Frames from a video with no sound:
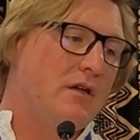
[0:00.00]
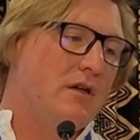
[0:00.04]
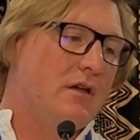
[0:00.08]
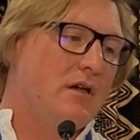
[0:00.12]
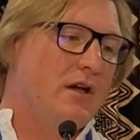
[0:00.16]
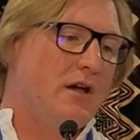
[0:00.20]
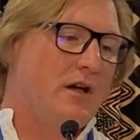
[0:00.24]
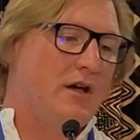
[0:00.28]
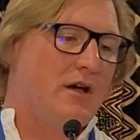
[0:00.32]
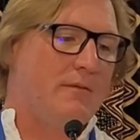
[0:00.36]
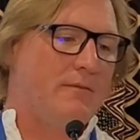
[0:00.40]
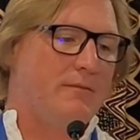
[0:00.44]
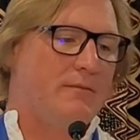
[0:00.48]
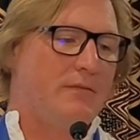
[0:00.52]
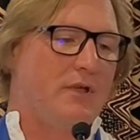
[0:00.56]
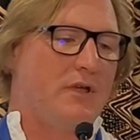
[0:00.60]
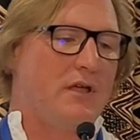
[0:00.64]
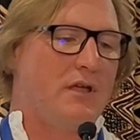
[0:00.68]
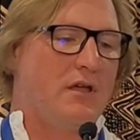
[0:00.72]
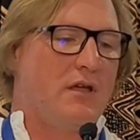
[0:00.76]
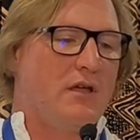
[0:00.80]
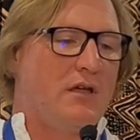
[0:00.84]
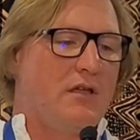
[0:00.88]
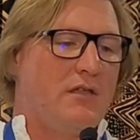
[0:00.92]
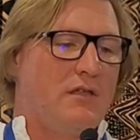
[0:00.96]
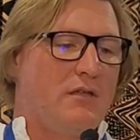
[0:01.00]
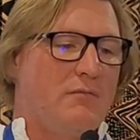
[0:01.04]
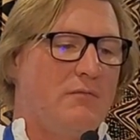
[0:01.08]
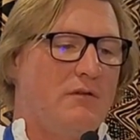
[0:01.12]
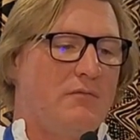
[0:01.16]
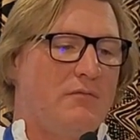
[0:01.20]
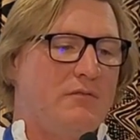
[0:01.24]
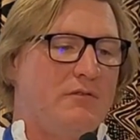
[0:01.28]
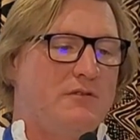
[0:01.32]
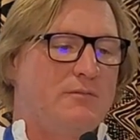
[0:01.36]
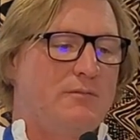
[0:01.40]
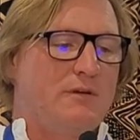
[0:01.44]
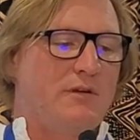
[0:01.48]
And then when
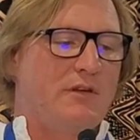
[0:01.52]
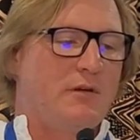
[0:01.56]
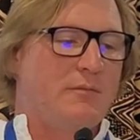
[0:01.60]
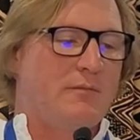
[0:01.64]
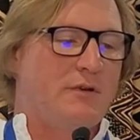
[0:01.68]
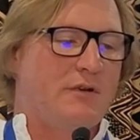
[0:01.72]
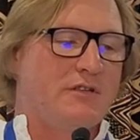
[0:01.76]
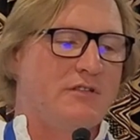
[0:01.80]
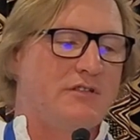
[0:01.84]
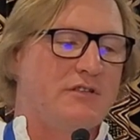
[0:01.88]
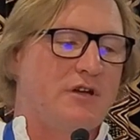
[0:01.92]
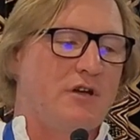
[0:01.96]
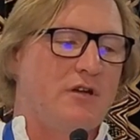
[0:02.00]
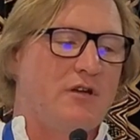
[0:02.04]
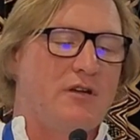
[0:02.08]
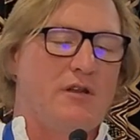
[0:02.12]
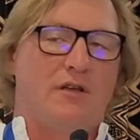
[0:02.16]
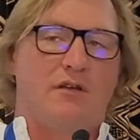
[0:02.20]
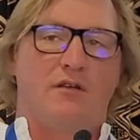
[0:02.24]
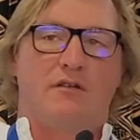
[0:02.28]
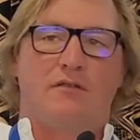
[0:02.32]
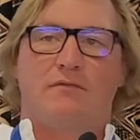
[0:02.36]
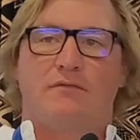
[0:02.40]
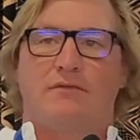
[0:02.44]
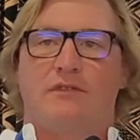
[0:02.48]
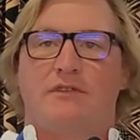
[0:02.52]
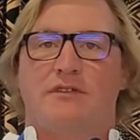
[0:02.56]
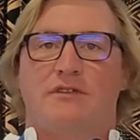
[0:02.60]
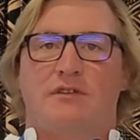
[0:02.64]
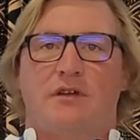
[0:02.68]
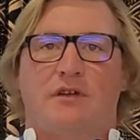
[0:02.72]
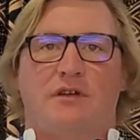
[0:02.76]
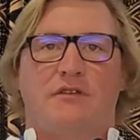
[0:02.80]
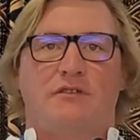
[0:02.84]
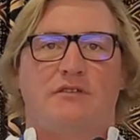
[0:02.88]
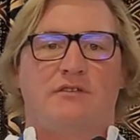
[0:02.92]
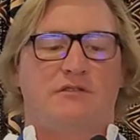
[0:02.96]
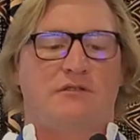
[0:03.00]
we speak about zoning, this
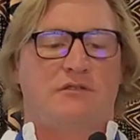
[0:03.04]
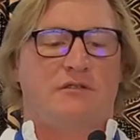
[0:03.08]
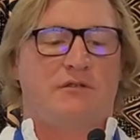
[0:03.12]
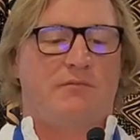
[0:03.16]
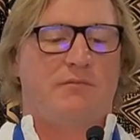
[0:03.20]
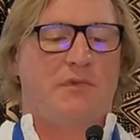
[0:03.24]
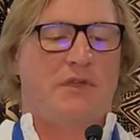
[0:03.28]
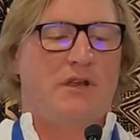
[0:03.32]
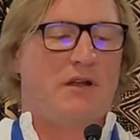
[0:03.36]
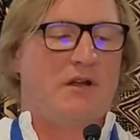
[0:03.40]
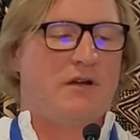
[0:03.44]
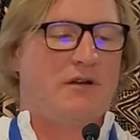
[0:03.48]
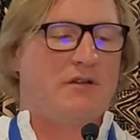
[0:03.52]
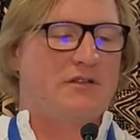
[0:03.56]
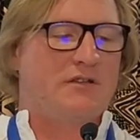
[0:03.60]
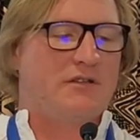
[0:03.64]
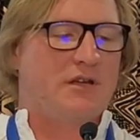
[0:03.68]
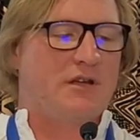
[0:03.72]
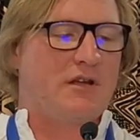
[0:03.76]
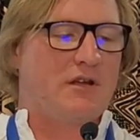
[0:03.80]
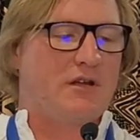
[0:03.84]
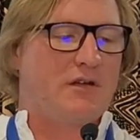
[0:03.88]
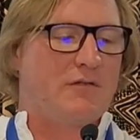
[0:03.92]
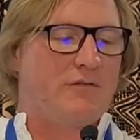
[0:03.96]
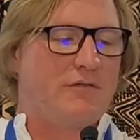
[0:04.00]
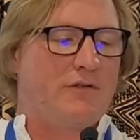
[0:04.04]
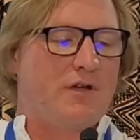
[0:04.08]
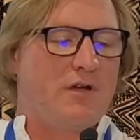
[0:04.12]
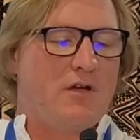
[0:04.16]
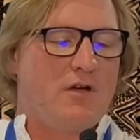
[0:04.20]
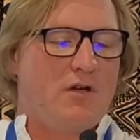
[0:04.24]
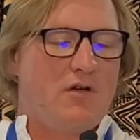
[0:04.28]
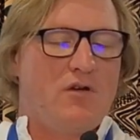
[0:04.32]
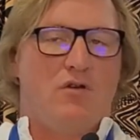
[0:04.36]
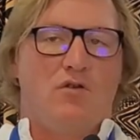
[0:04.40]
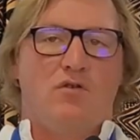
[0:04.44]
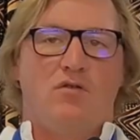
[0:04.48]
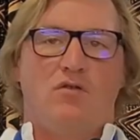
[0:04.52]
is a better understanding of
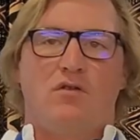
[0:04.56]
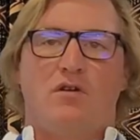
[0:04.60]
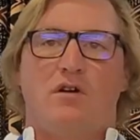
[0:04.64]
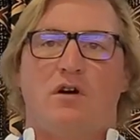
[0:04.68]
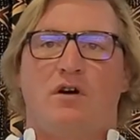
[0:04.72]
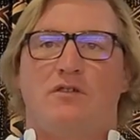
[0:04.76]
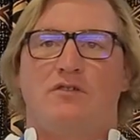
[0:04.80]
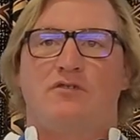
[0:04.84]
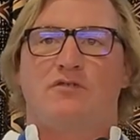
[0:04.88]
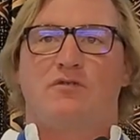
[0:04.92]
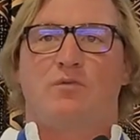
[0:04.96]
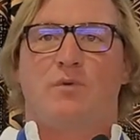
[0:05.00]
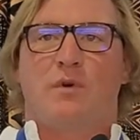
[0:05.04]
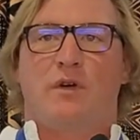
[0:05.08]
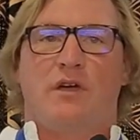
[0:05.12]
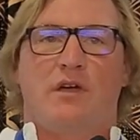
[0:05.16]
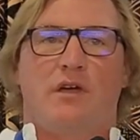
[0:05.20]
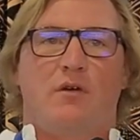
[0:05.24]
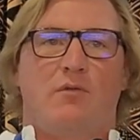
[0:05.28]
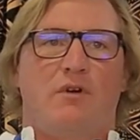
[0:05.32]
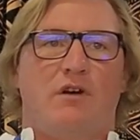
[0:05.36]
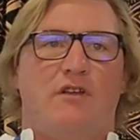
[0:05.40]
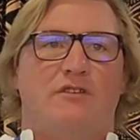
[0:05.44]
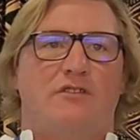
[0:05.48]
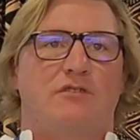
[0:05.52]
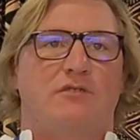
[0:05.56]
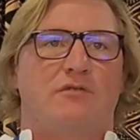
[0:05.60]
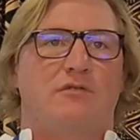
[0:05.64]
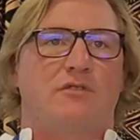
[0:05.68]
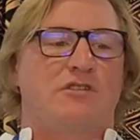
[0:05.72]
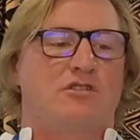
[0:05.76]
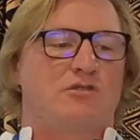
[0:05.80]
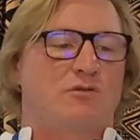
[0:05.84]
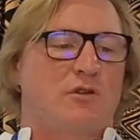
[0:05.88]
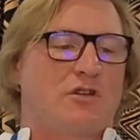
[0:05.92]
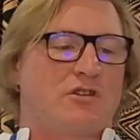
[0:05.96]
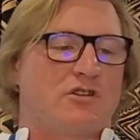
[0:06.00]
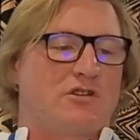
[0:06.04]
who goes where, what is the
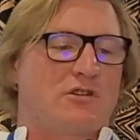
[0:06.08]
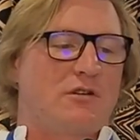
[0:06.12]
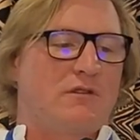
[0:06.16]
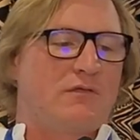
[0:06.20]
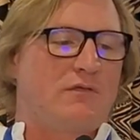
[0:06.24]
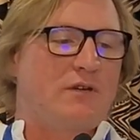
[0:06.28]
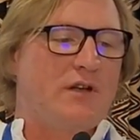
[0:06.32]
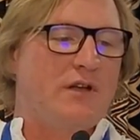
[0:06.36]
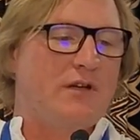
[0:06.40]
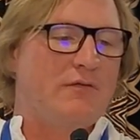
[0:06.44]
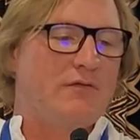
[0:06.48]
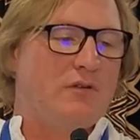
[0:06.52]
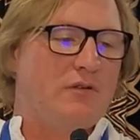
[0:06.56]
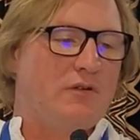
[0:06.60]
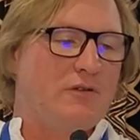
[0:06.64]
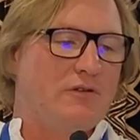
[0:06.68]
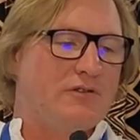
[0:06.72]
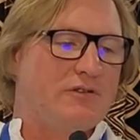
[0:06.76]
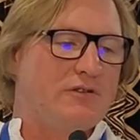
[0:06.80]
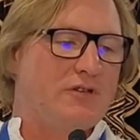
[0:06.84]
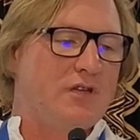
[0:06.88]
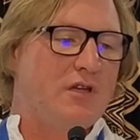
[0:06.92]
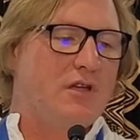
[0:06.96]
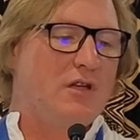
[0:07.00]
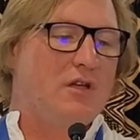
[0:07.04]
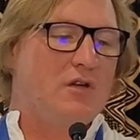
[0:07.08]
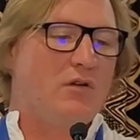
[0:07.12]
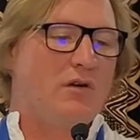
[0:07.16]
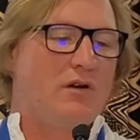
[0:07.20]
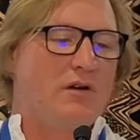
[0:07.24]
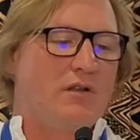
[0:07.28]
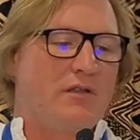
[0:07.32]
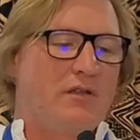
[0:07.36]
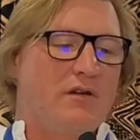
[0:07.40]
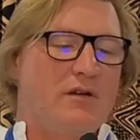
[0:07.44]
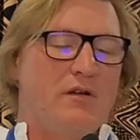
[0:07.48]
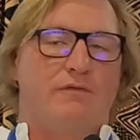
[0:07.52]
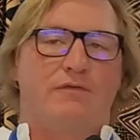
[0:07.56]
restriction of levels, what are
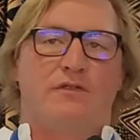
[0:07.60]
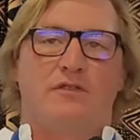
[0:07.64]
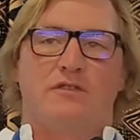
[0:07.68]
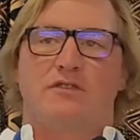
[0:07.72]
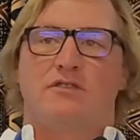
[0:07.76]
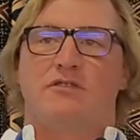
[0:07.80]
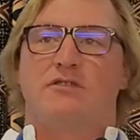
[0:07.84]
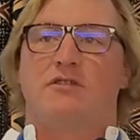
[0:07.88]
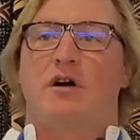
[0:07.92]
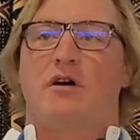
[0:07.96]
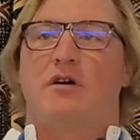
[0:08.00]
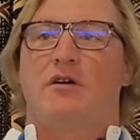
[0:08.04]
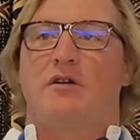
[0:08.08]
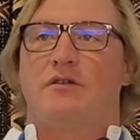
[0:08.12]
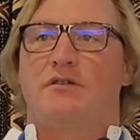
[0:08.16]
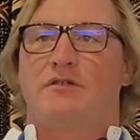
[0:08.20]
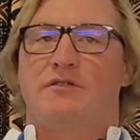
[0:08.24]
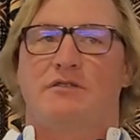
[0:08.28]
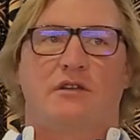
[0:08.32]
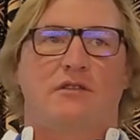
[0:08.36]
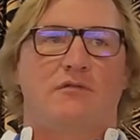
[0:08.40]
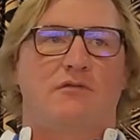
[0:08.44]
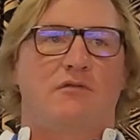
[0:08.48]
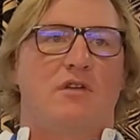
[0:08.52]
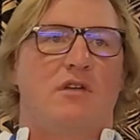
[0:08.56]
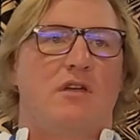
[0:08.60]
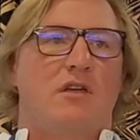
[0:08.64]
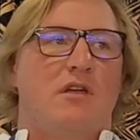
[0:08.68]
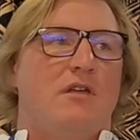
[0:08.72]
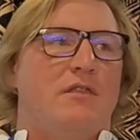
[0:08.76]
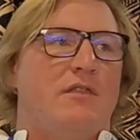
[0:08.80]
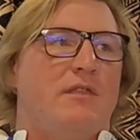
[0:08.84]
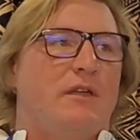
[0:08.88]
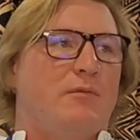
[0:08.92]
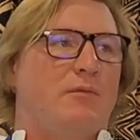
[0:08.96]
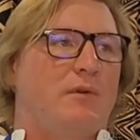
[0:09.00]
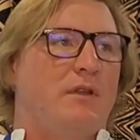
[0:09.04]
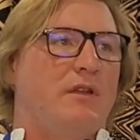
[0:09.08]
the different zones
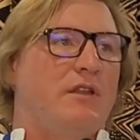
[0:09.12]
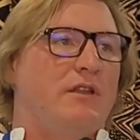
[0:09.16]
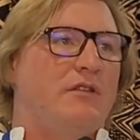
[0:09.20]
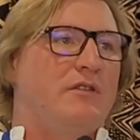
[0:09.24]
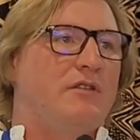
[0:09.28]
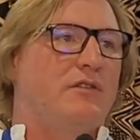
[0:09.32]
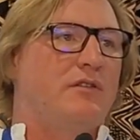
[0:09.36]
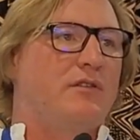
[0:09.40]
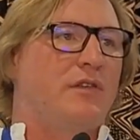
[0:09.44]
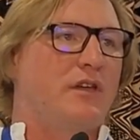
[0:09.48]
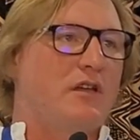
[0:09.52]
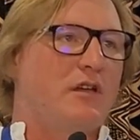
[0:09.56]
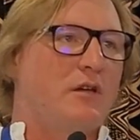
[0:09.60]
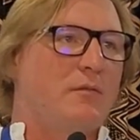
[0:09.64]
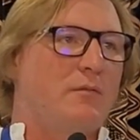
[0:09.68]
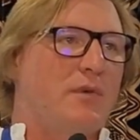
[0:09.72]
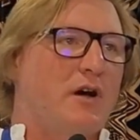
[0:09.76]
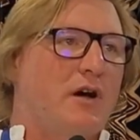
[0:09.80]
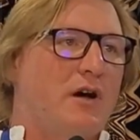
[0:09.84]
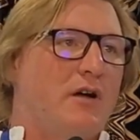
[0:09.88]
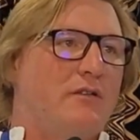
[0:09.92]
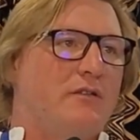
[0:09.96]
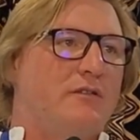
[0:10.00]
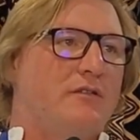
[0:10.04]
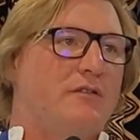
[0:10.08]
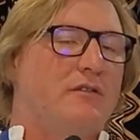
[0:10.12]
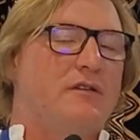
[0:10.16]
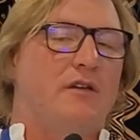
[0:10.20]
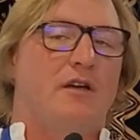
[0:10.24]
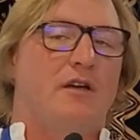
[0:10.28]
that we need to think about